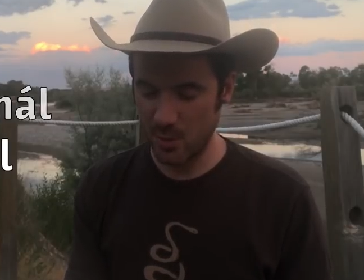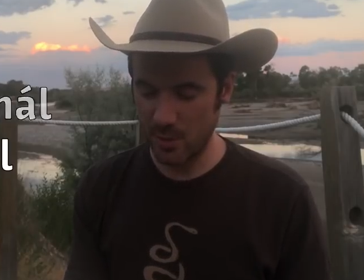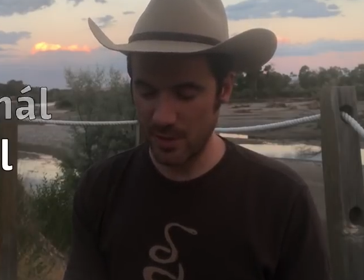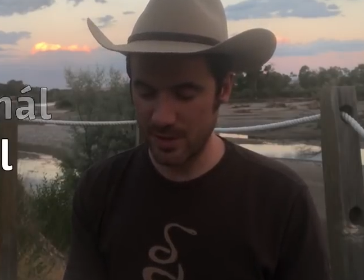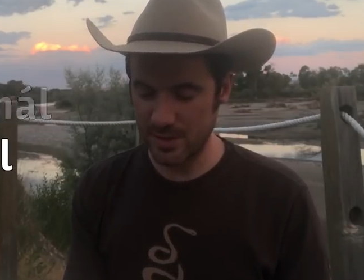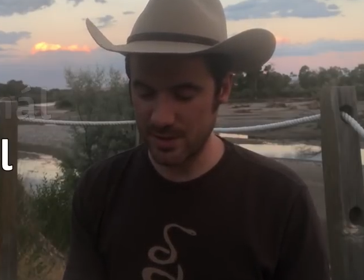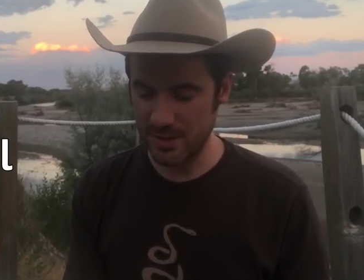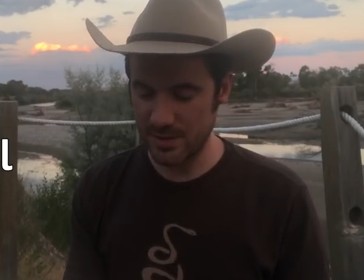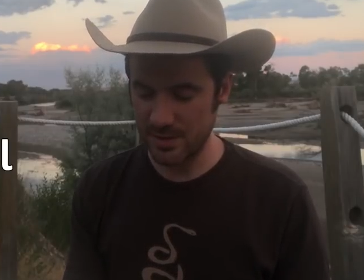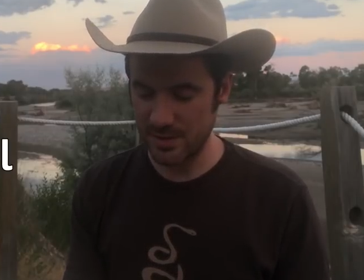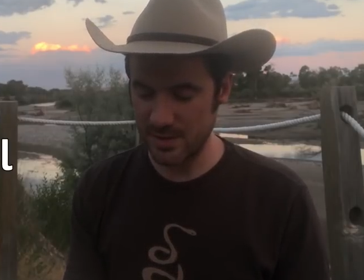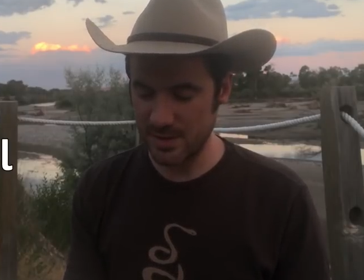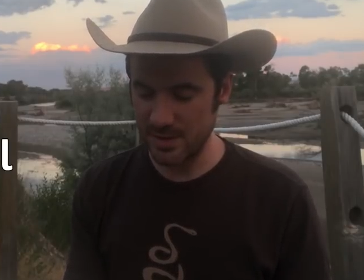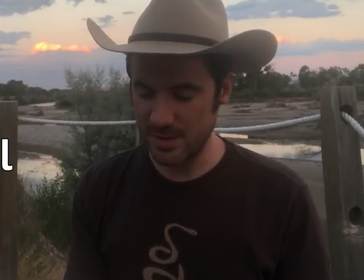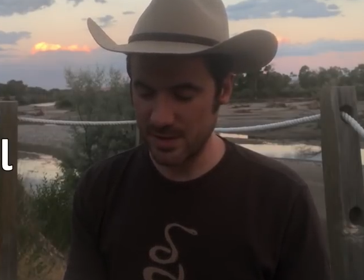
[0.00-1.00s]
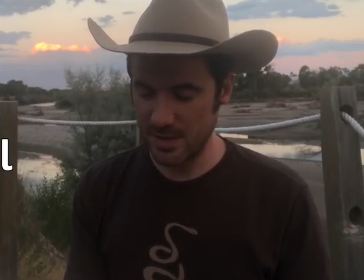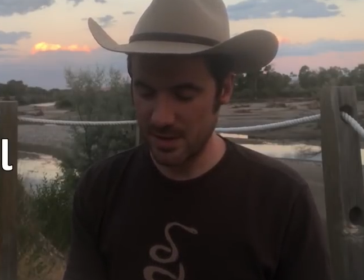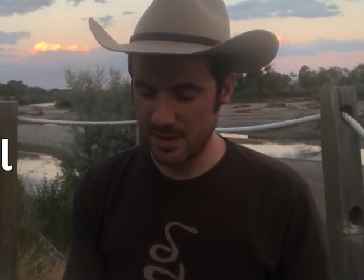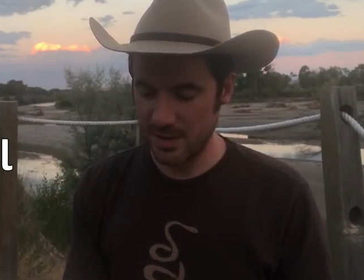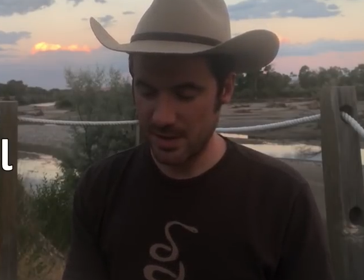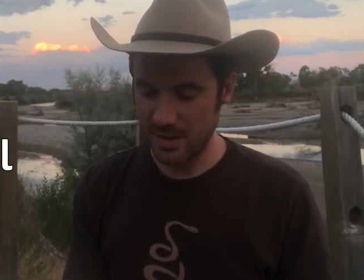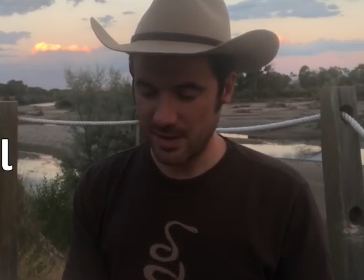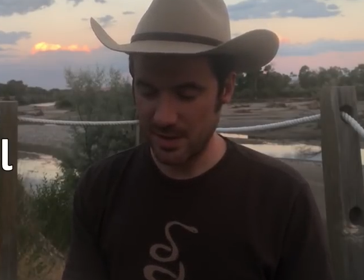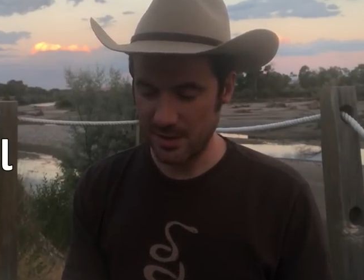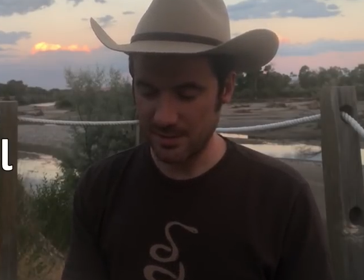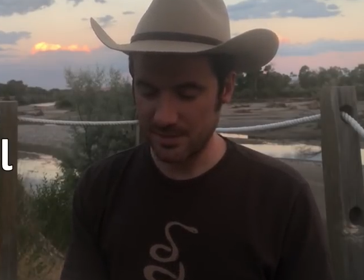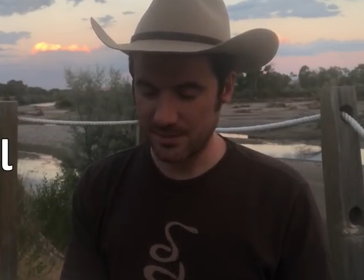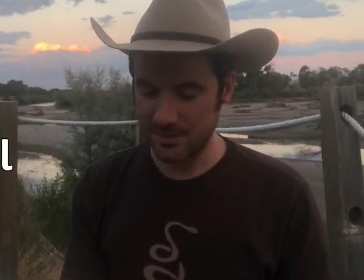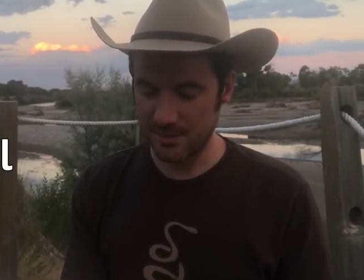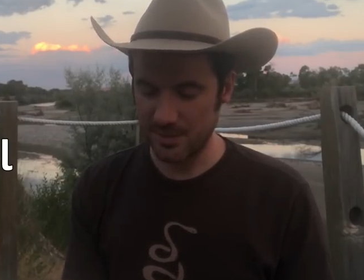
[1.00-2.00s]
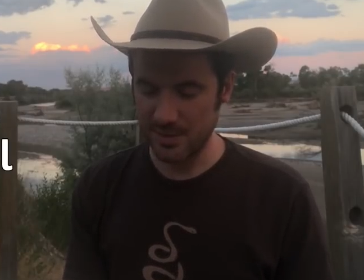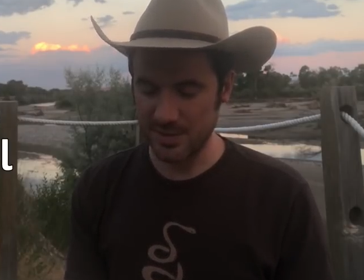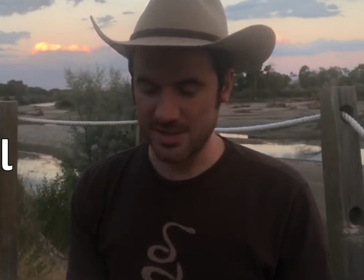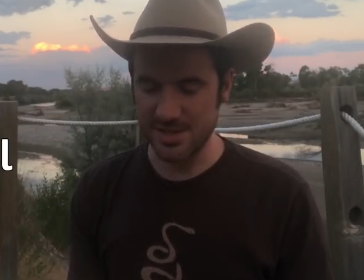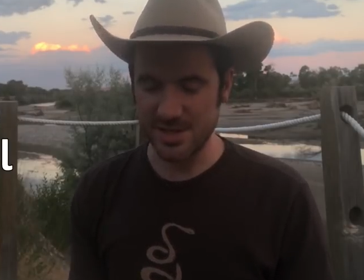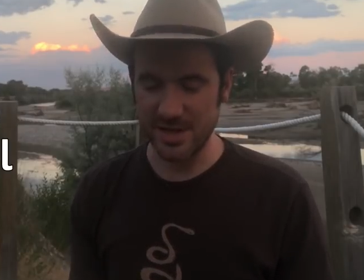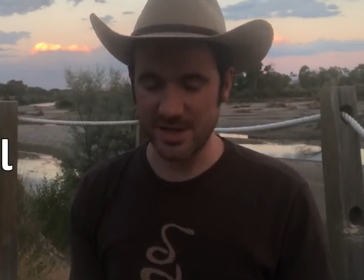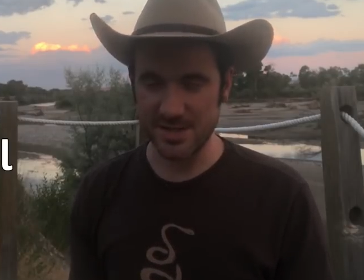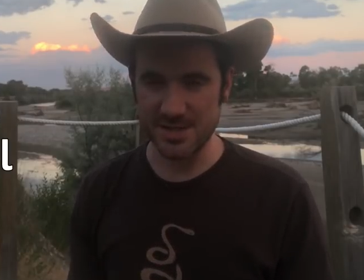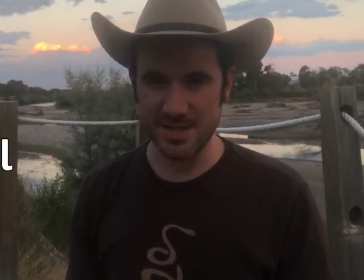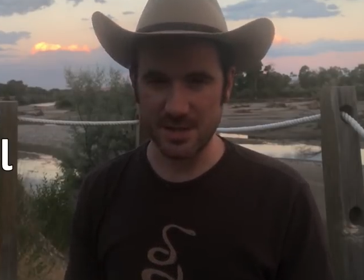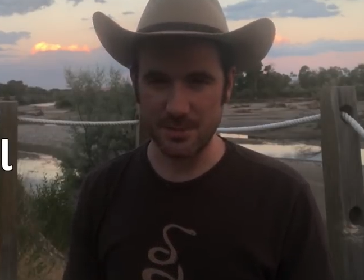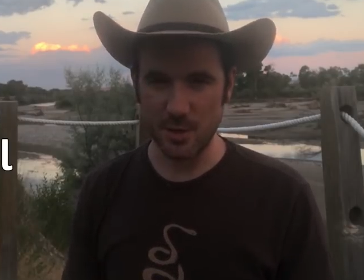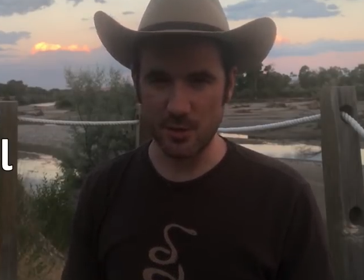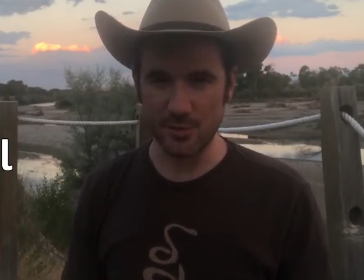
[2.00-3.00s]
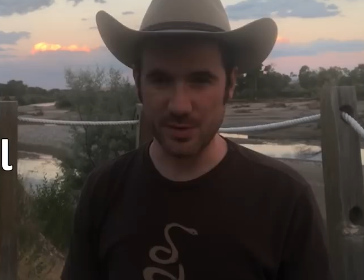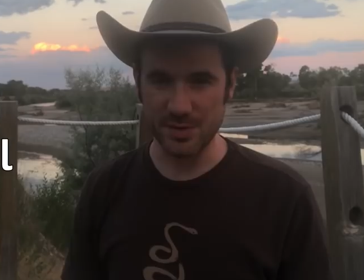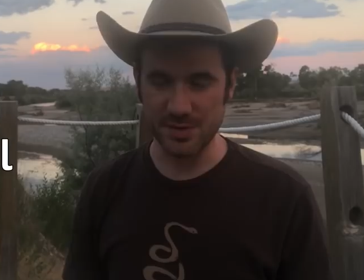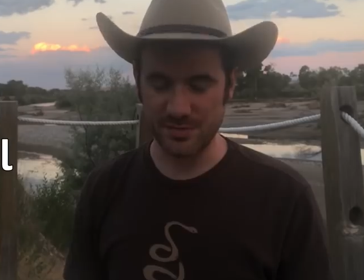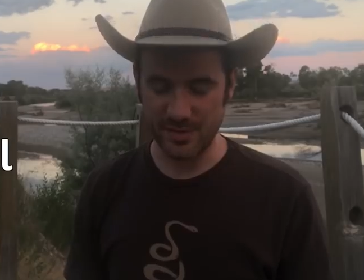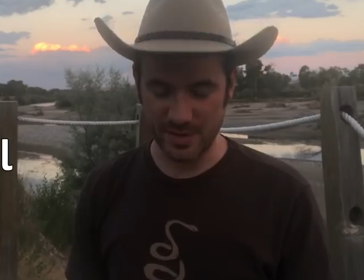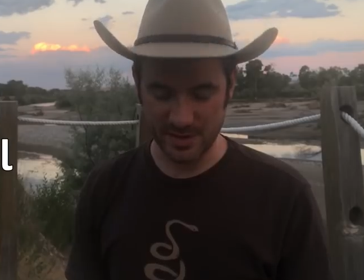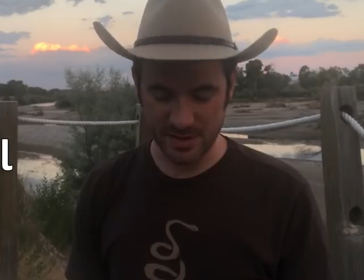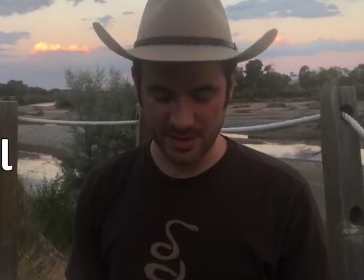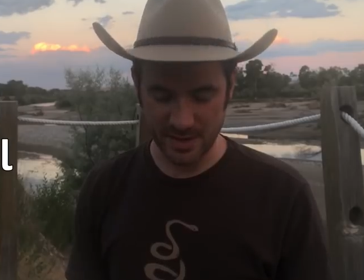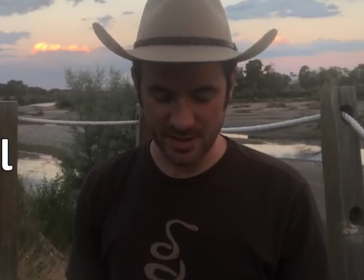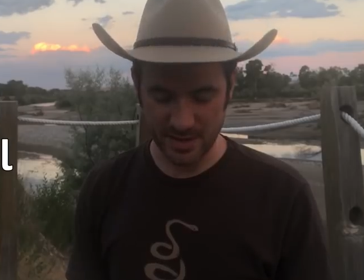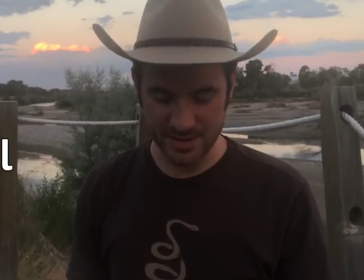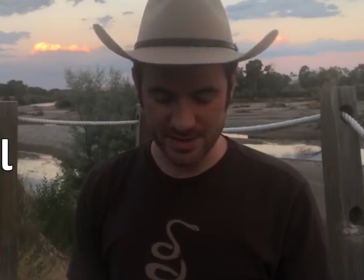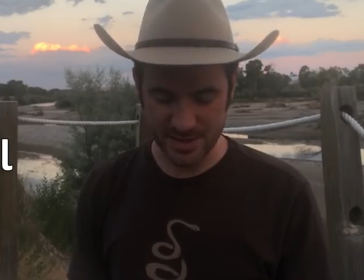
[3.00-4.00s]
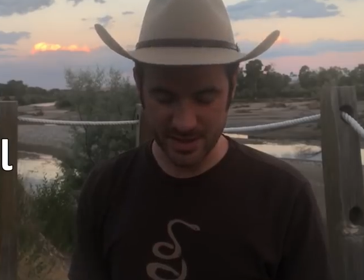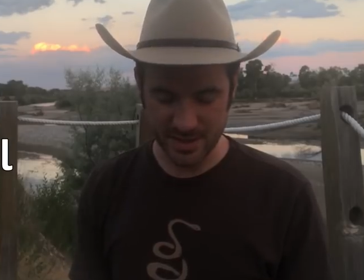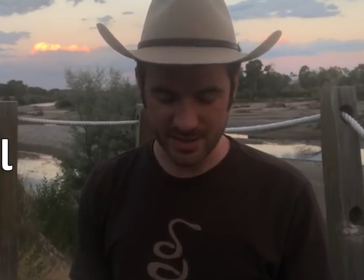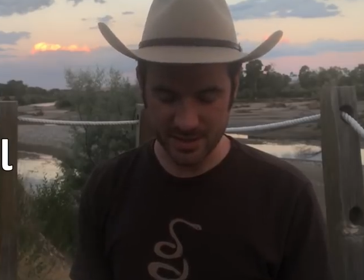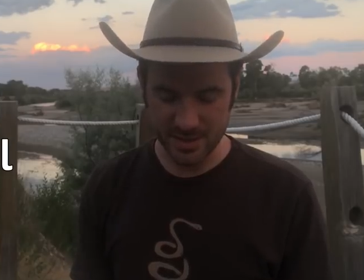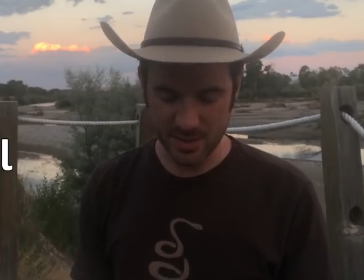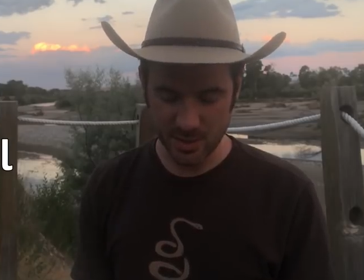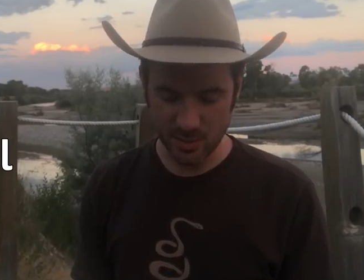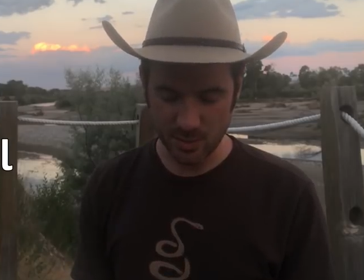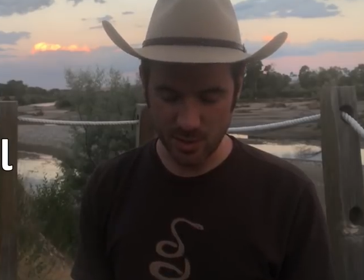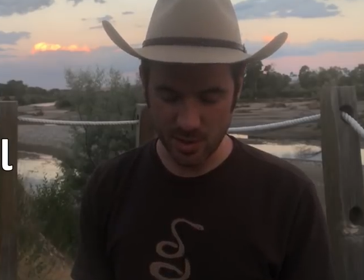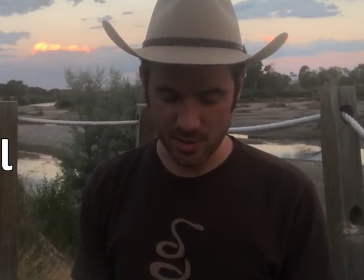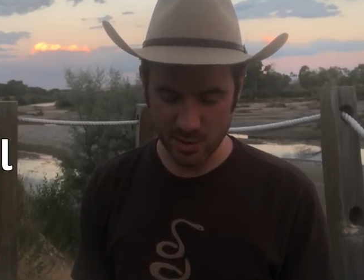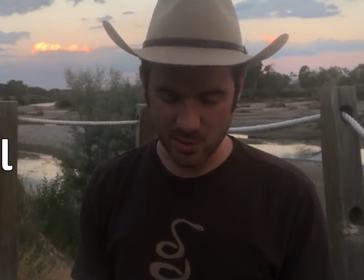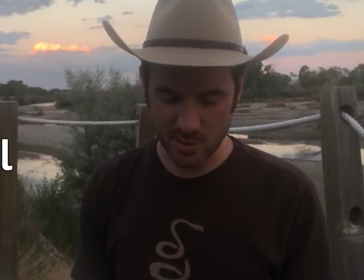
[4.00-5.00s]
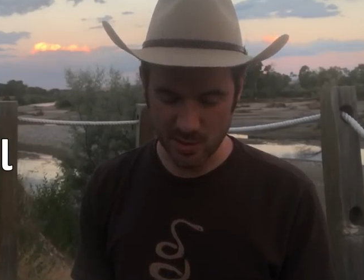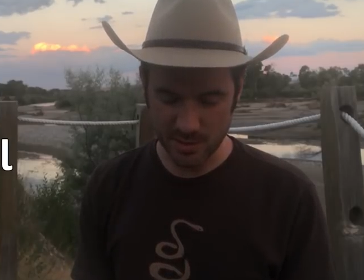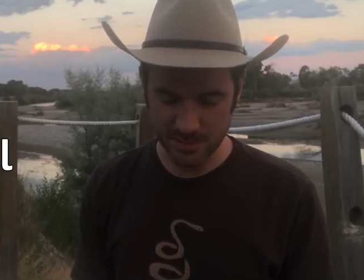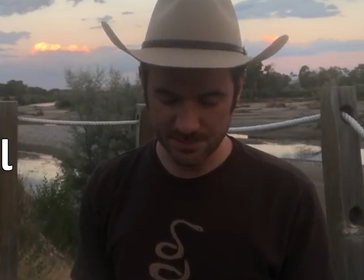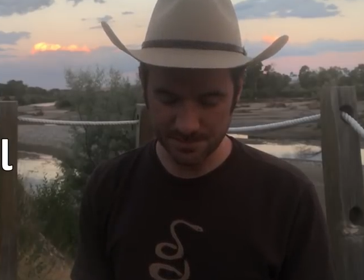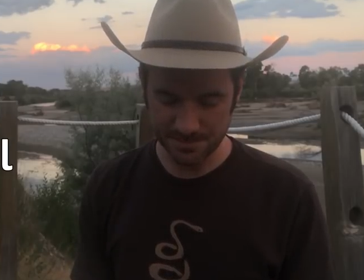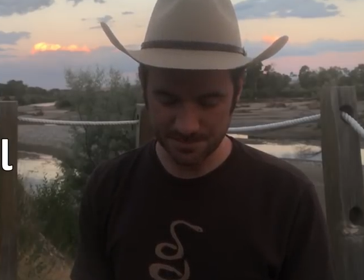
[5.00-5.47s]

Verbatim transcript: when the uh, when the giants come over it to fight the gods at Ragnarok.